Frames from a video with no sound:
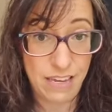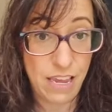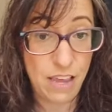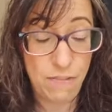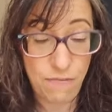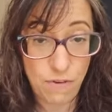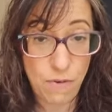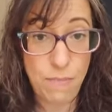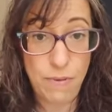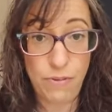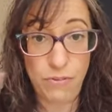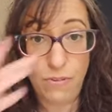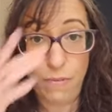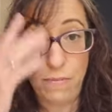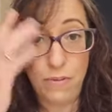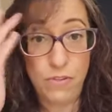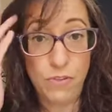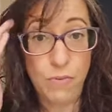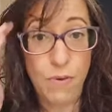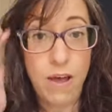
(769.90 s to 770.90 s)
if you build the
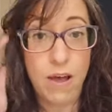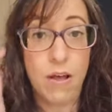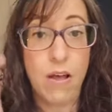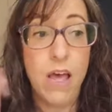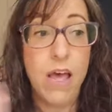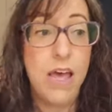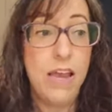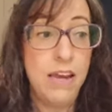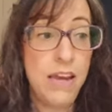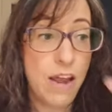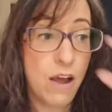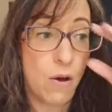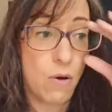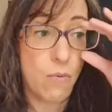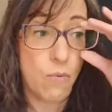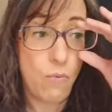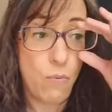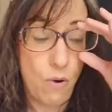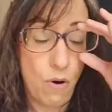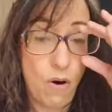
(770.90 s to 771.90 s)
meals well. Now,
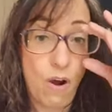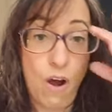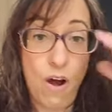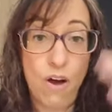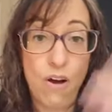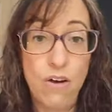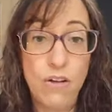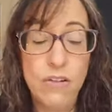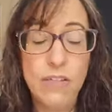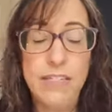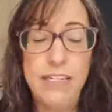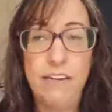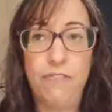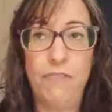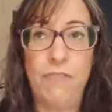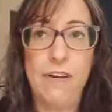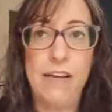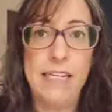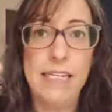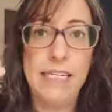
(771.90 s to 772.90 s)
we're all
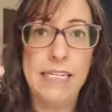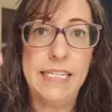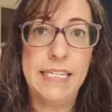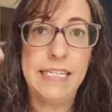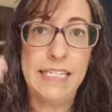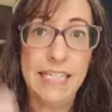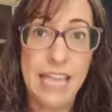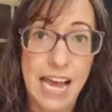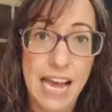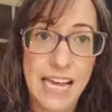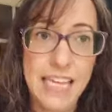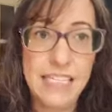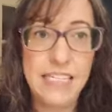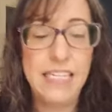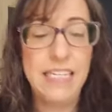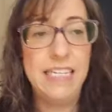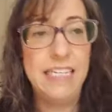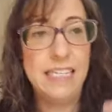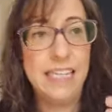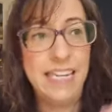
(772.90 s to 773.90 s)
different
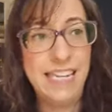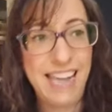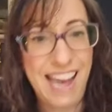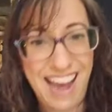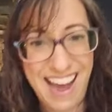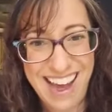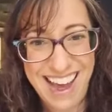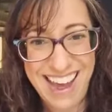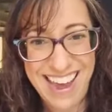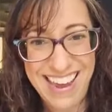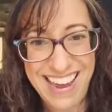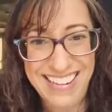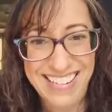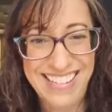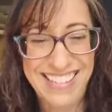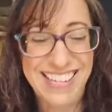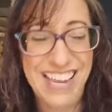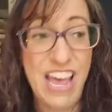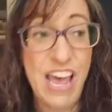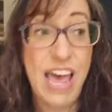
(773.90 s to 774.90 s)
sizes and
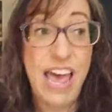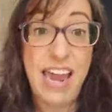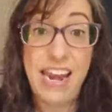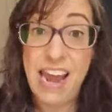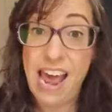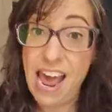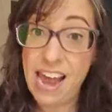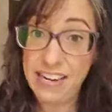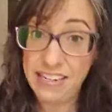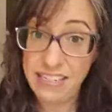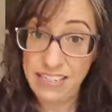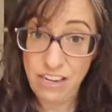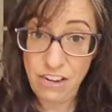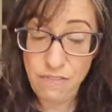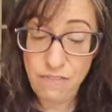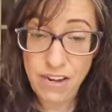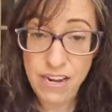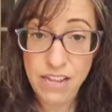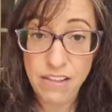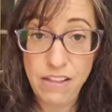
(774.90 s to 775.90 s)
heights and
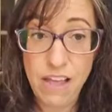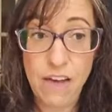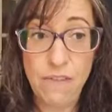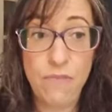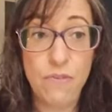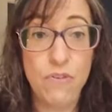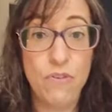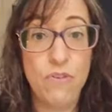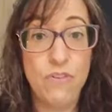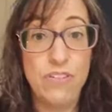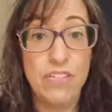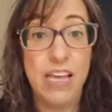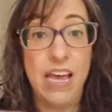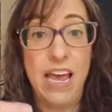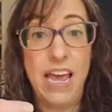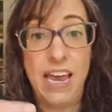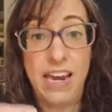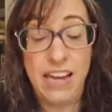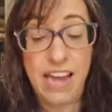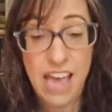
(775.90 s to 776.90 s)
activity levels
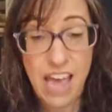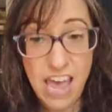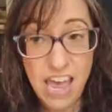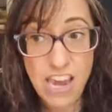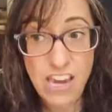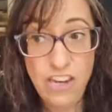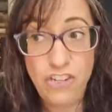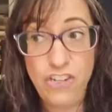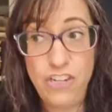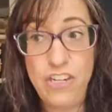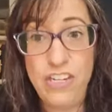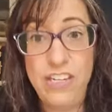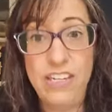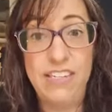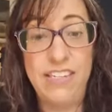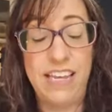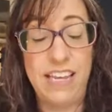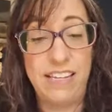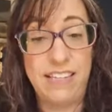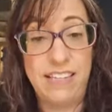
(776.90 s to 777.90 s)
and
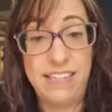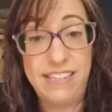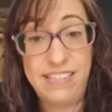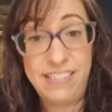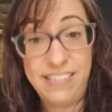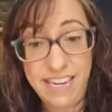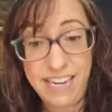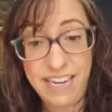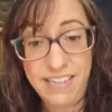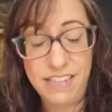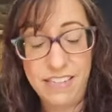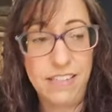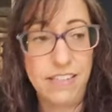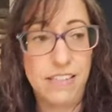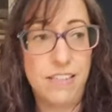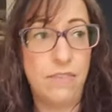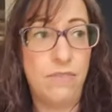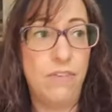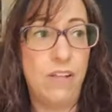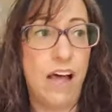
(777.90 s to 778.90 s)
ages and
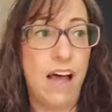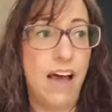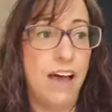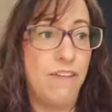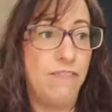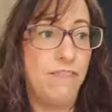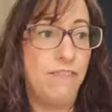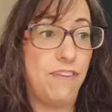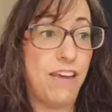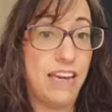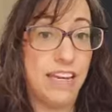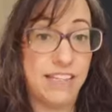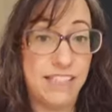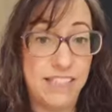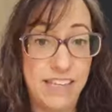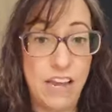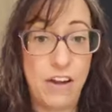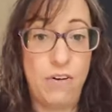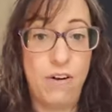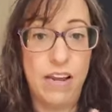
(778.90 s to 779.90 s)
seasons of life and
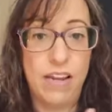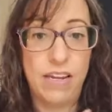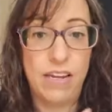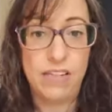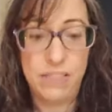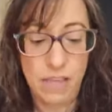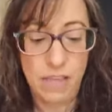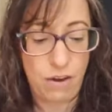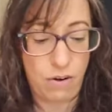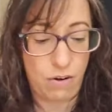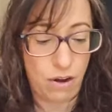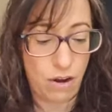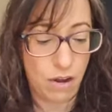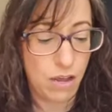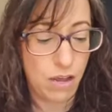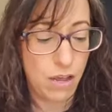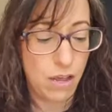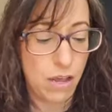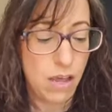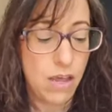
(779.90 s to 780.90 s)
etc. etc.
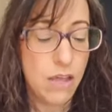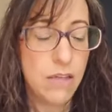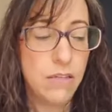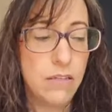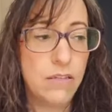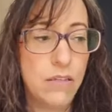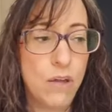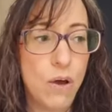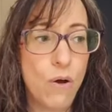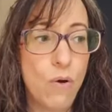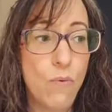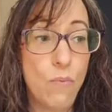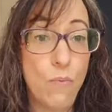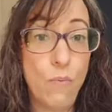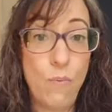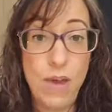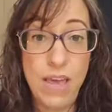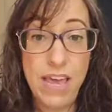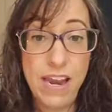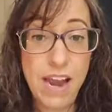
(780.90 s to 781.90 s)
So
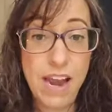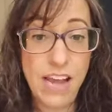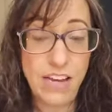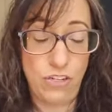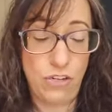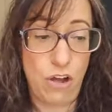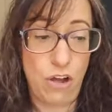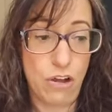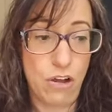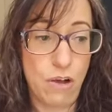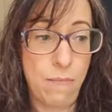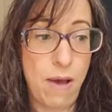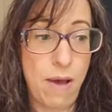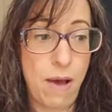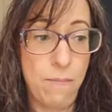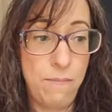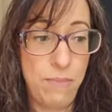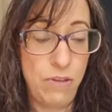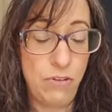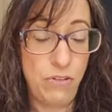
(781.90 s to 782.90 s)
when I talk
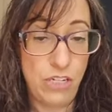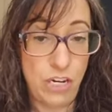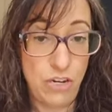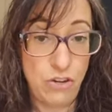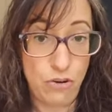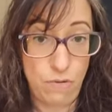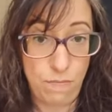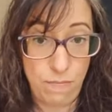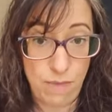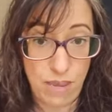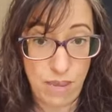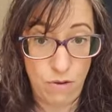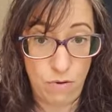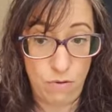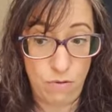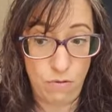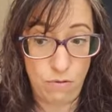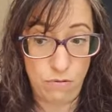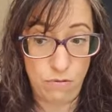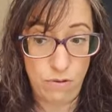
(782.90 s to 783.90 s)
about building your
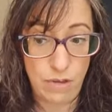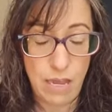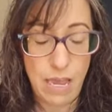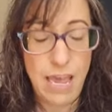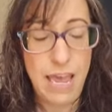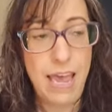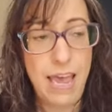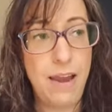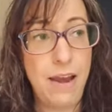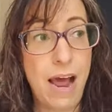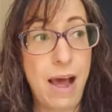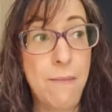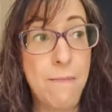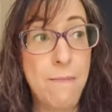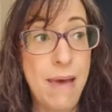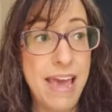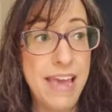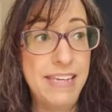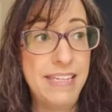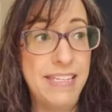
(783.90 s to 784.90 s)
meal, and I
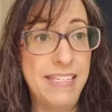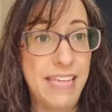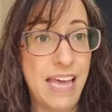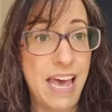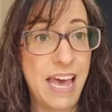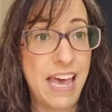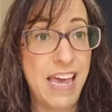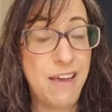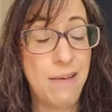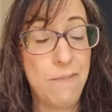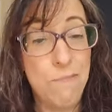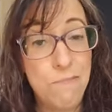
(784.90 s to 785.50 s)
may say